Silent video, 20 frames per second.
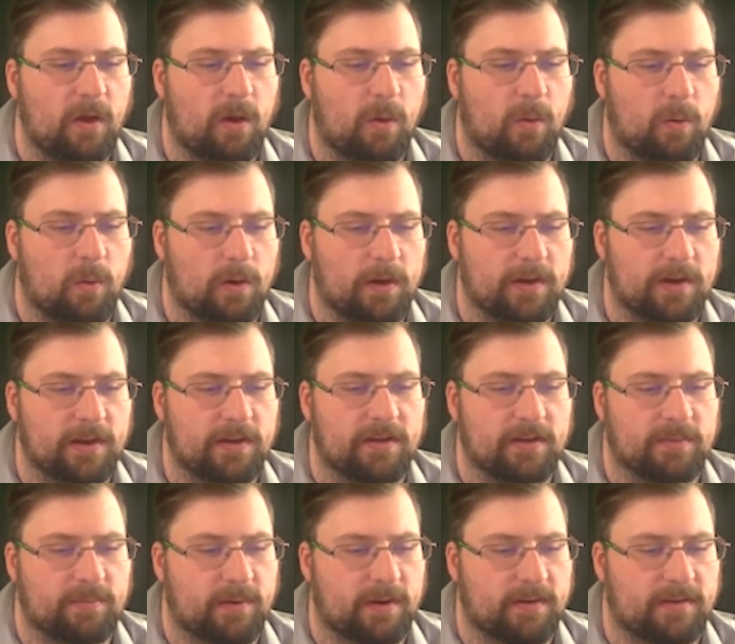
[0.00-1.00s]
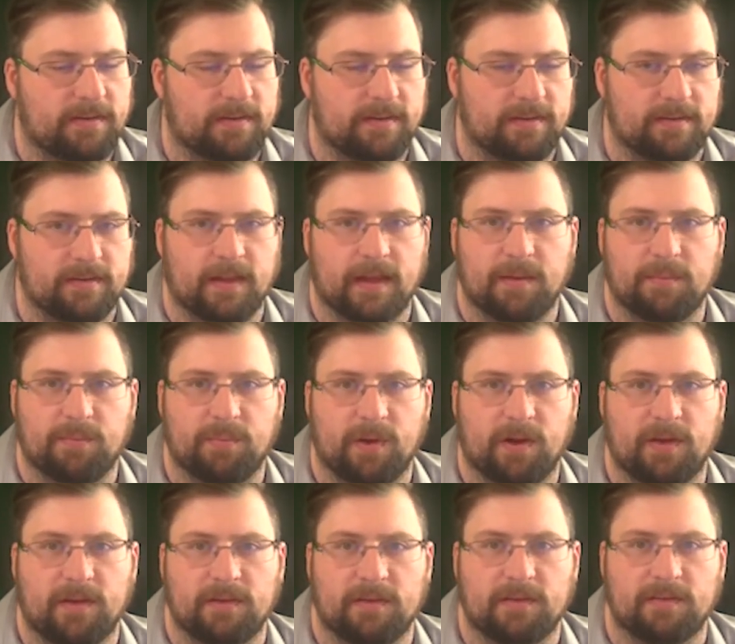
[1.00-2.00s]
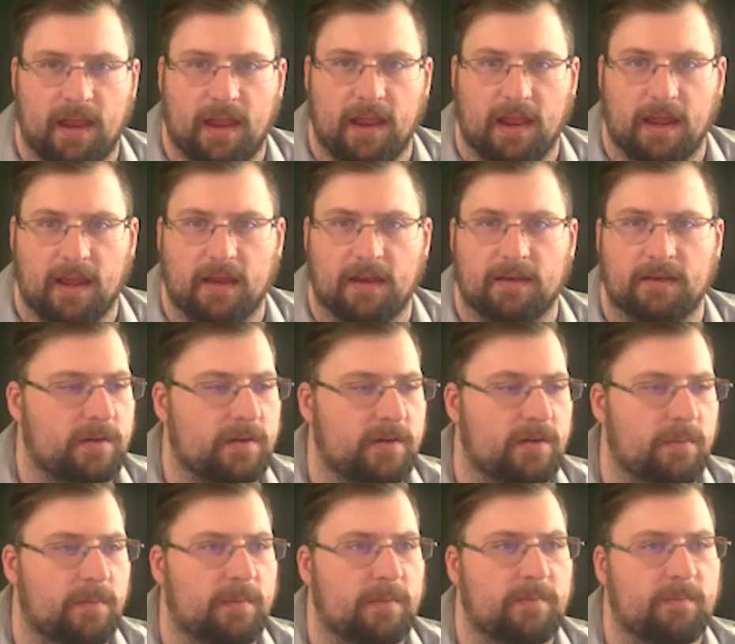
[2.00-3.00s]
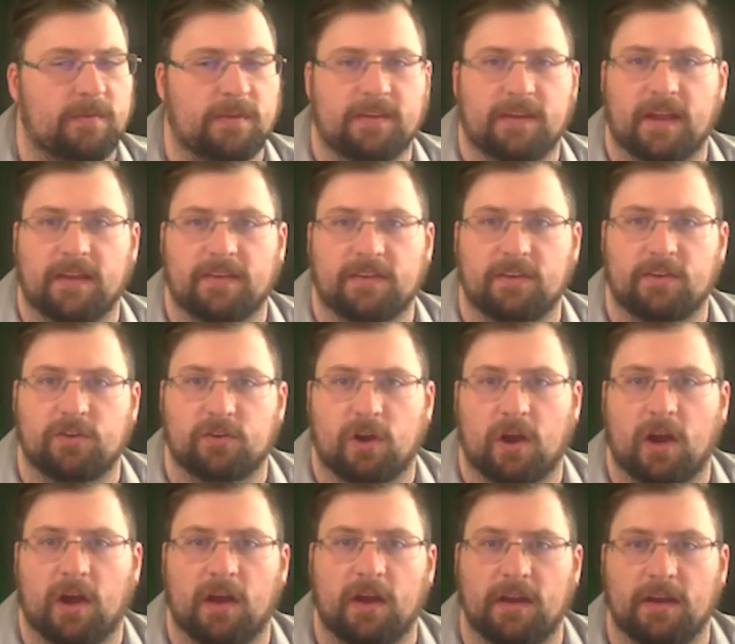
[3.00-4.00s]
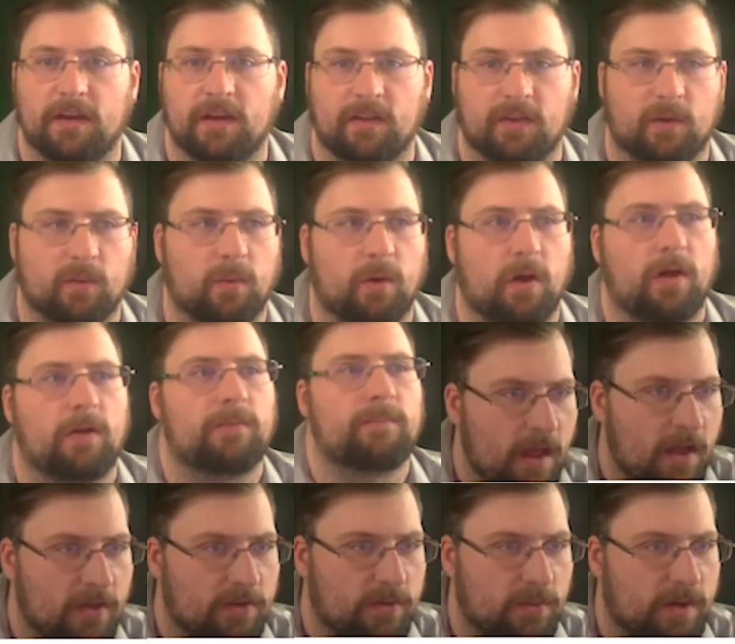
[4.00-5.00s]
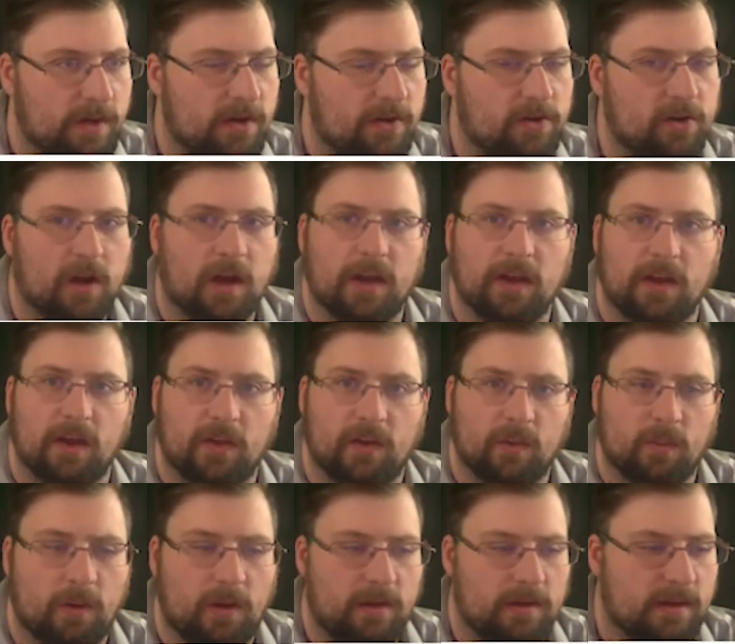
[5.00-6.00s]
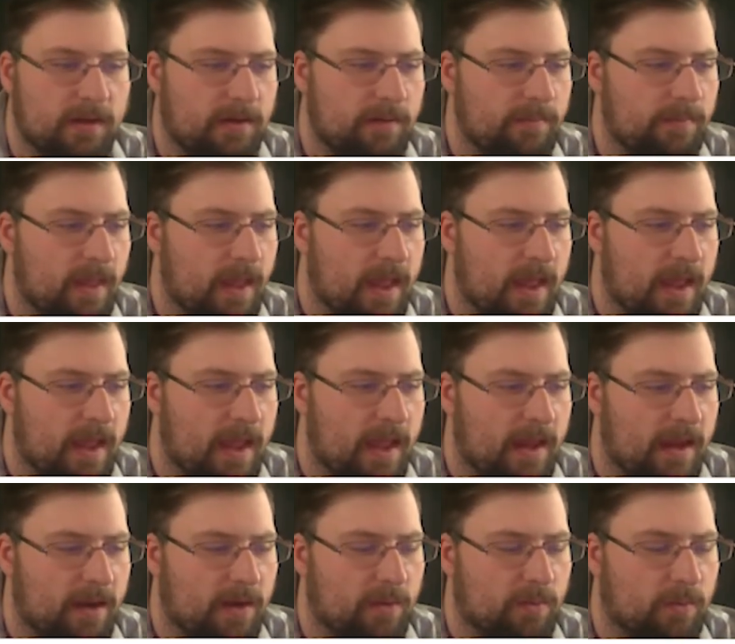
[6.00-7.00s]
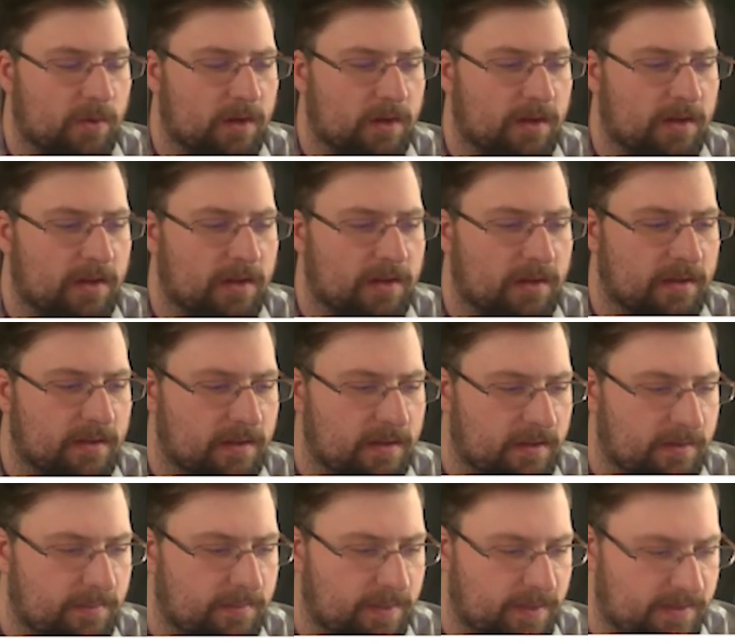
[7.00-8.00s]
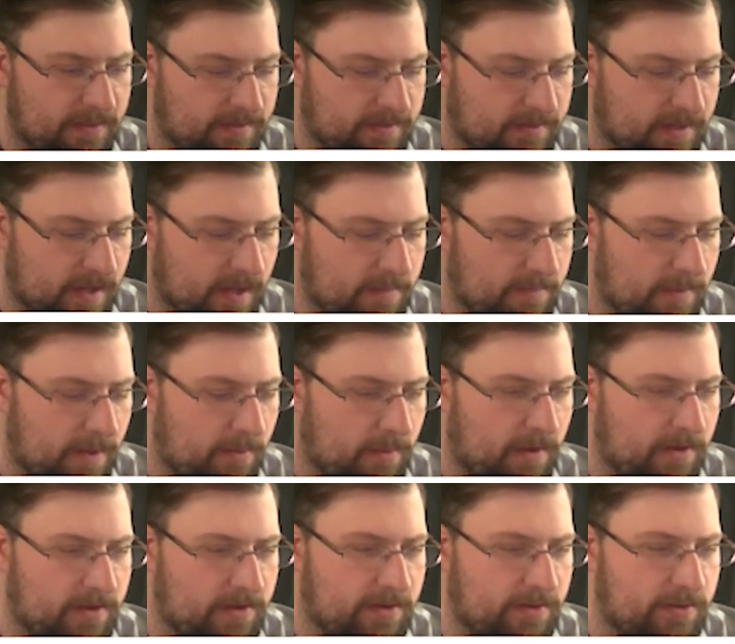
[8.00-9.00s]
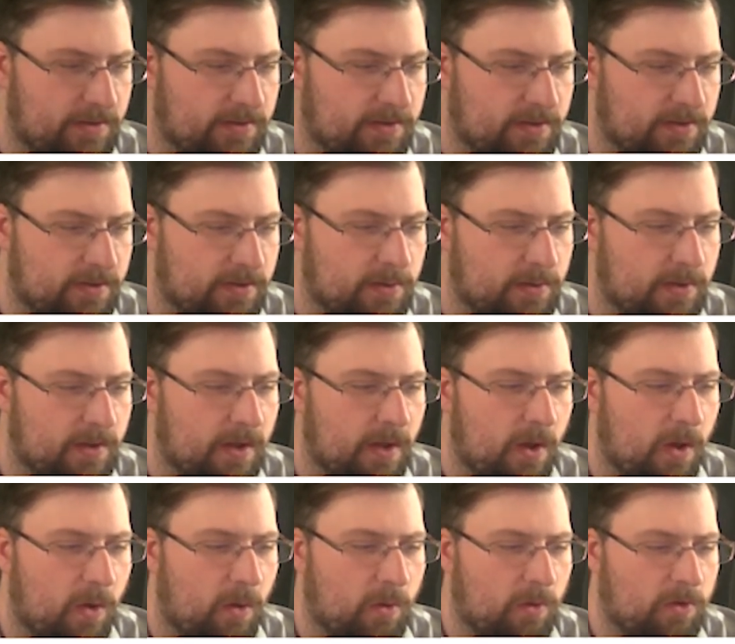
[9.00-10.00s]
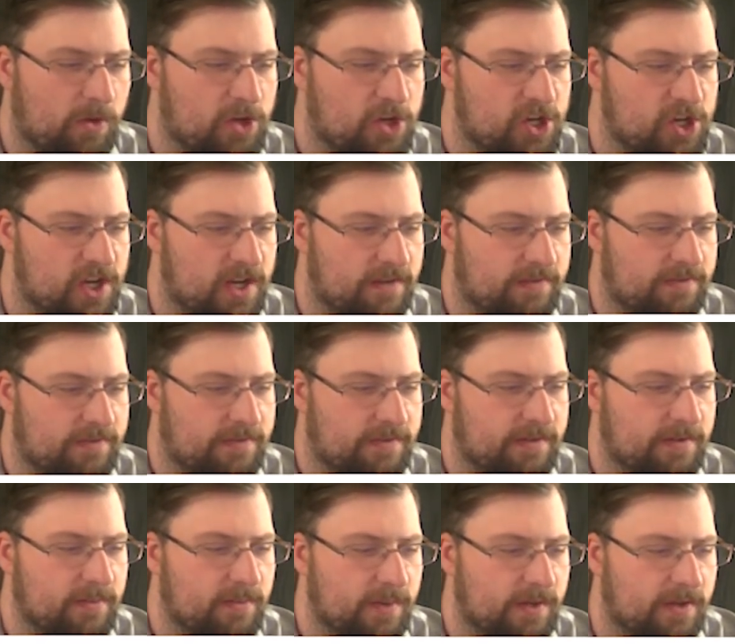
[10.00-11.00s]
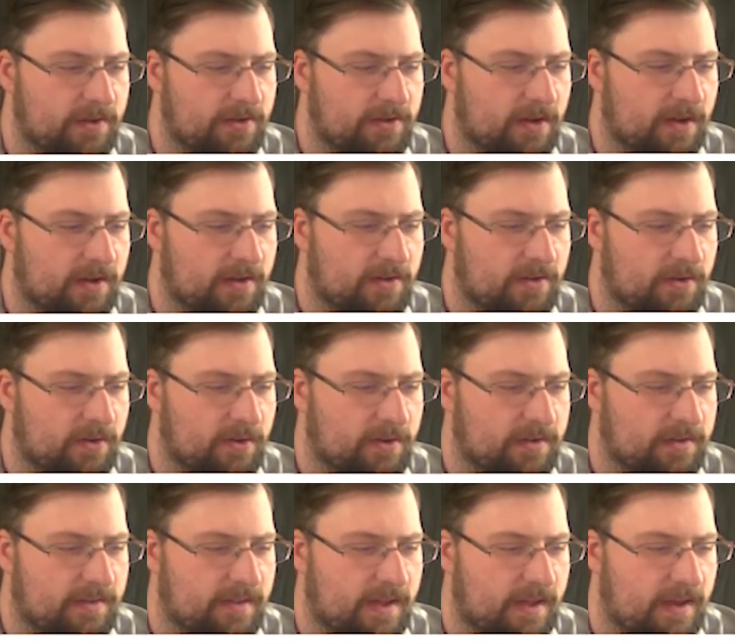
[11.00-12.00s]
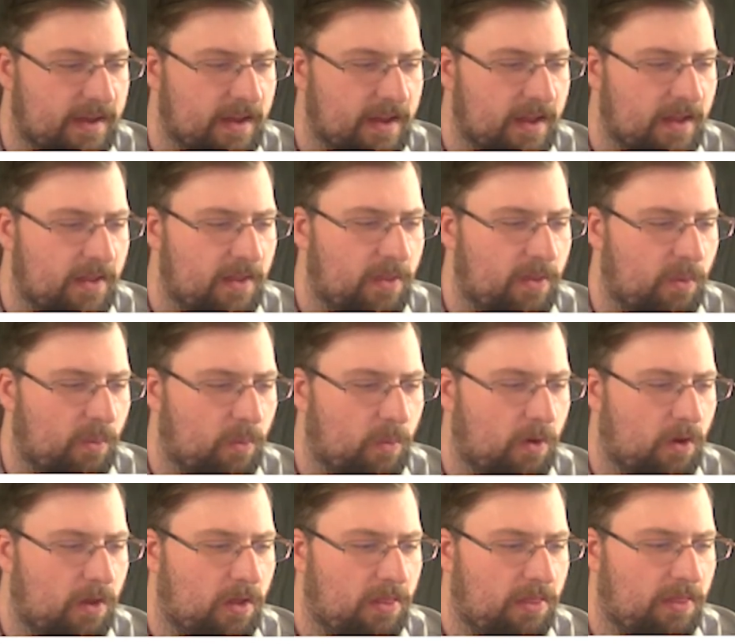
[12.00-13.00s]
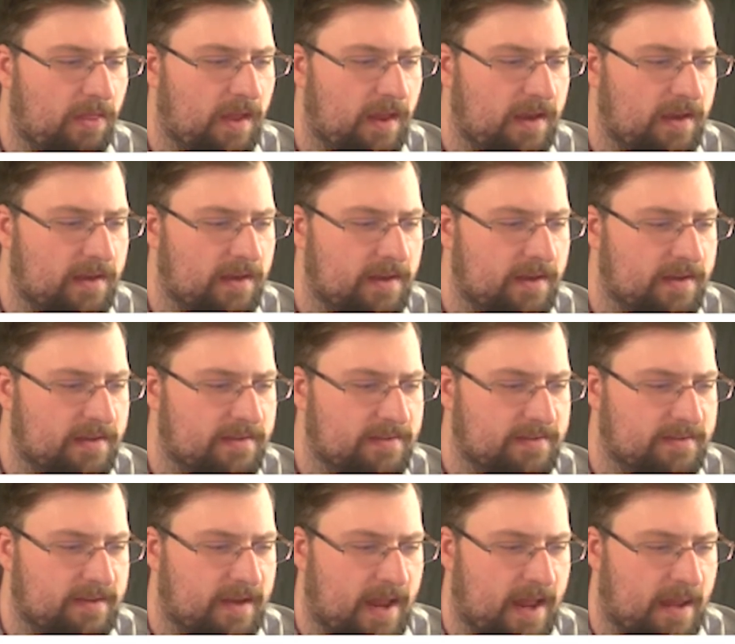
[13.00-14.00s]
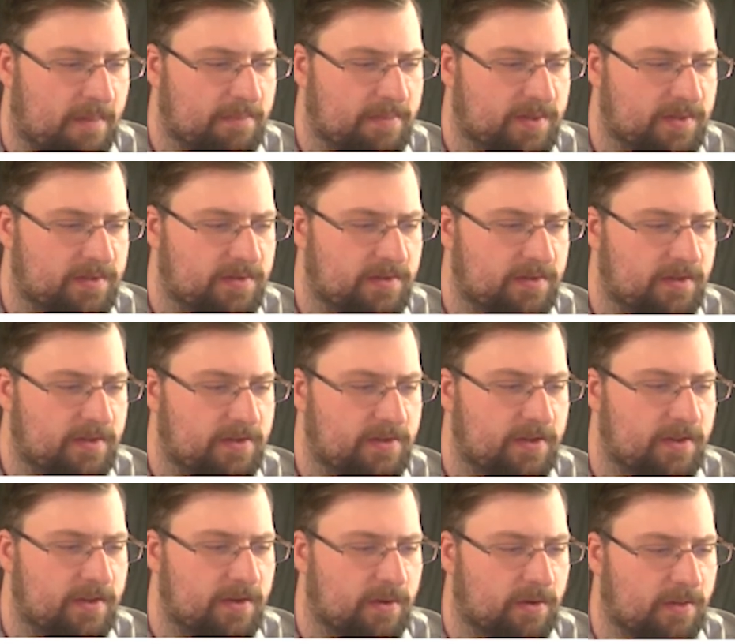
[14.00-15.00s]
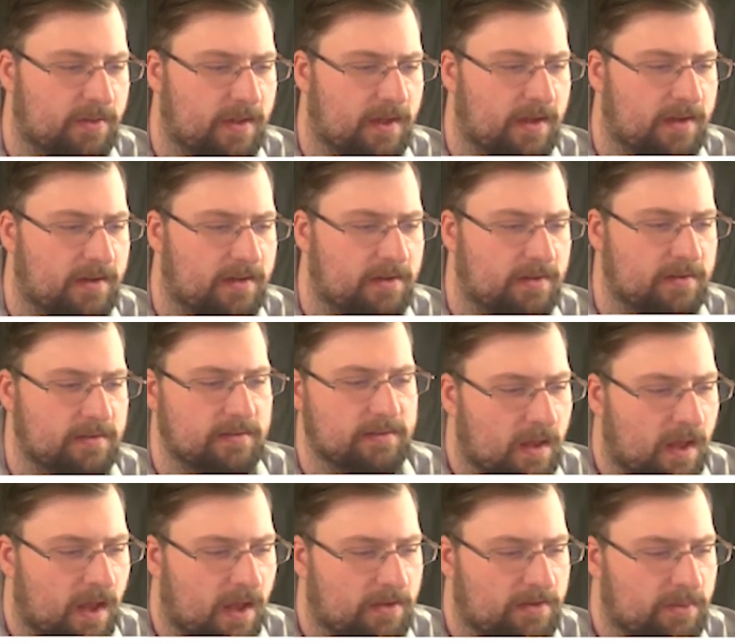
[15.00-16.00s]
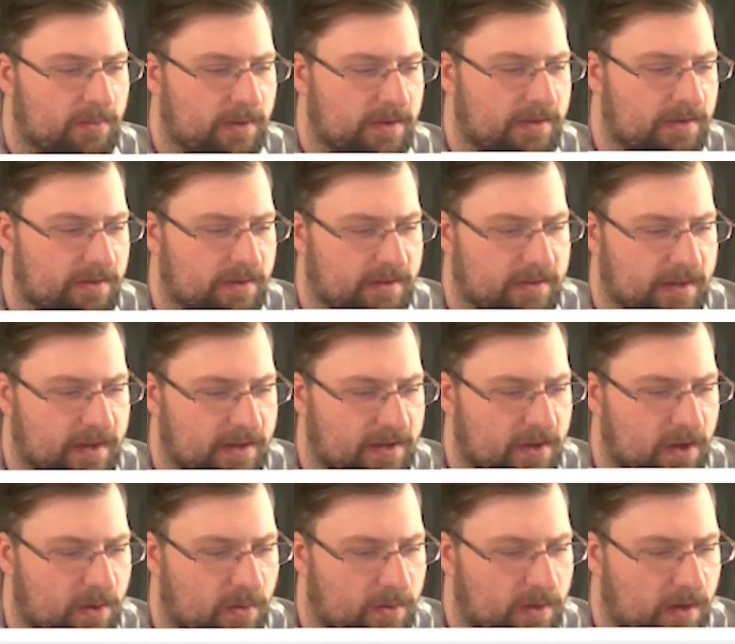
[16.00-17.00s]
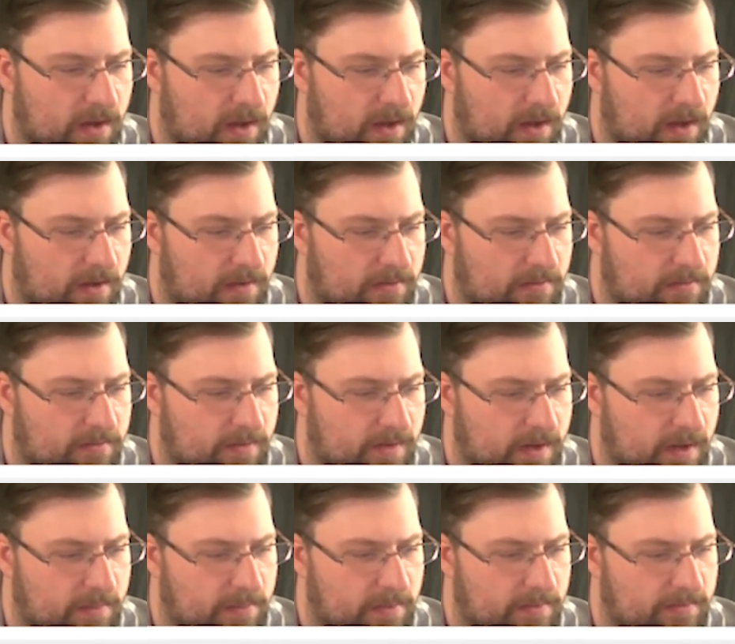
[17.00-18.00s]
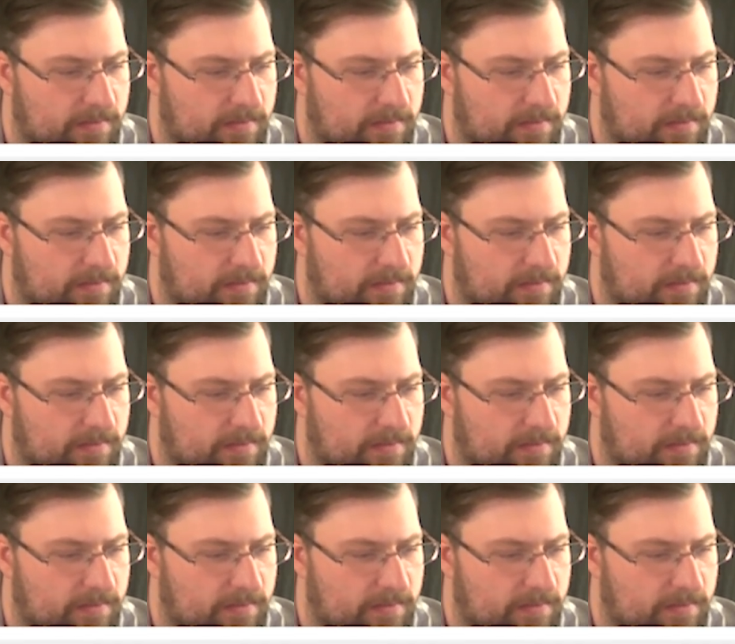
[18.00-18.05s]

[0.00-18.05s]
or you can just press the escape button and you'll set to draw another wall. So we're going to draw another wall now, and but this time I want you to hold shift when you draw, and you'll notice that the wall then snaps to the orthogonal. I also want you to take note of a couple of